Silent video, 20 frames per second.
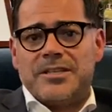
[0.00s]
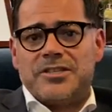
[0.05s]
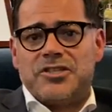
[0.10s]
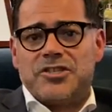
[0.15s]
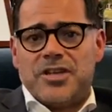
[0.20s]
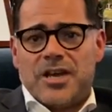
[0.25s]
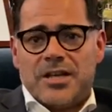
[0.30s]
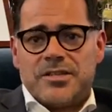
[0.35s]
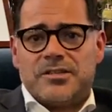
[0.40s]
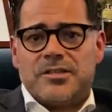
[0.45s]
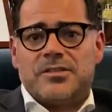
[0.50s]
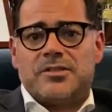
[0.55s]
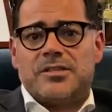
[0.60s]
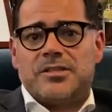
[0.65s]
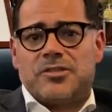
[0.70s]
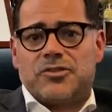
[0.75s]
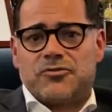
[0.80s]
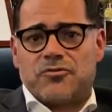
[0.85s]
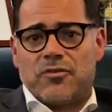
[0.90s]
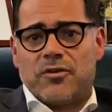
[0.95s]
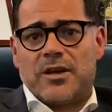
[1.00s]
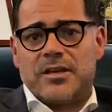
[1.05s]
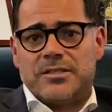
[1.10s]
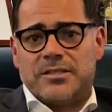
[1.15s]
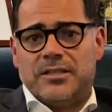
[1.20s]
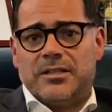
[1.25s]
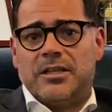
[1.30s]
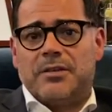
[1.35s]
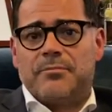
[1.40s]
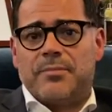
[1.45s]
just as strong as
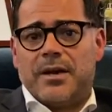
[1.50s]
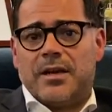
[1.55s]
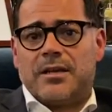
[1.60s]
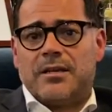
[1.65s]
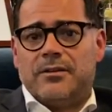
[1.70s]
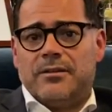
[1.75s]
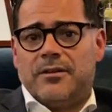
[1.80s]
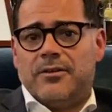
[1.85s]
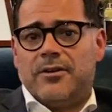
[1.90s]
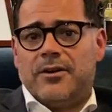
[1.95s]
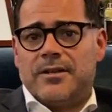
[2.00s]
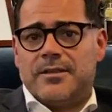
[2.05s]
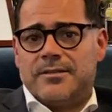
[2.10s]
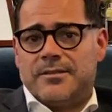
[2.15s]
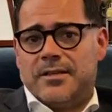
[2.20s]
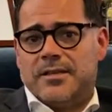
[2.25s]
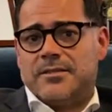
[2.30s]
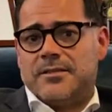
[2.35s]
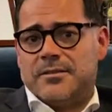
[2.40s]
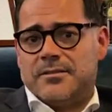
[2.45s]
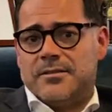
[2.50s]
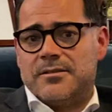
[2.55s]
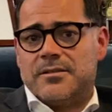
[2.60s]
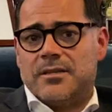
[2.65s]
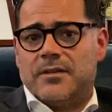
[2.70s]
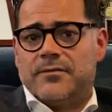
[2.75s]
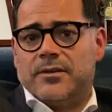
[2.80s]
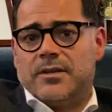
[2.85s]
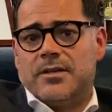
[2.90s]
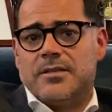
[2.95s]
they did back in the 1960s and
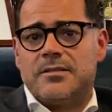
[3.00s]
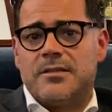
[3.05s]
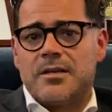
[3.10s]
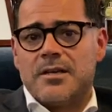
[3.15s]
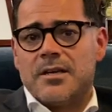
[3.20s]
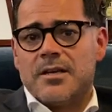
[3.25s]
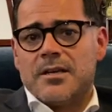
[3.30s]
70s,